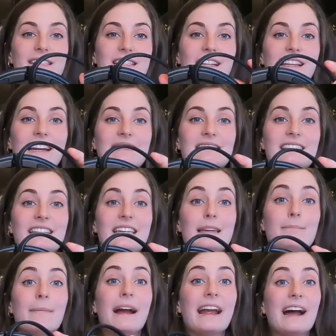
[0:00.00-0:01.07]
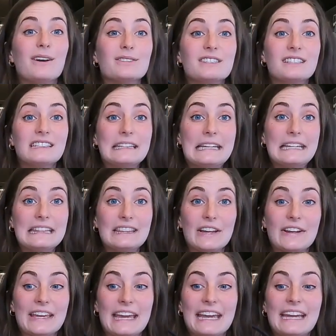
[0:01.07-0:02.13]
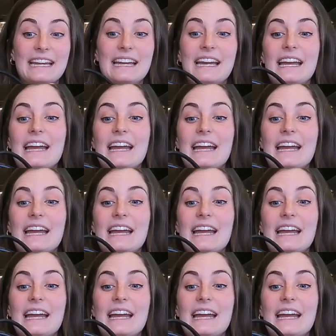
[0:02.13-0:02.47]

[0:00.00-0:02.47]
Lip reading: because I like to keep my house clean looking.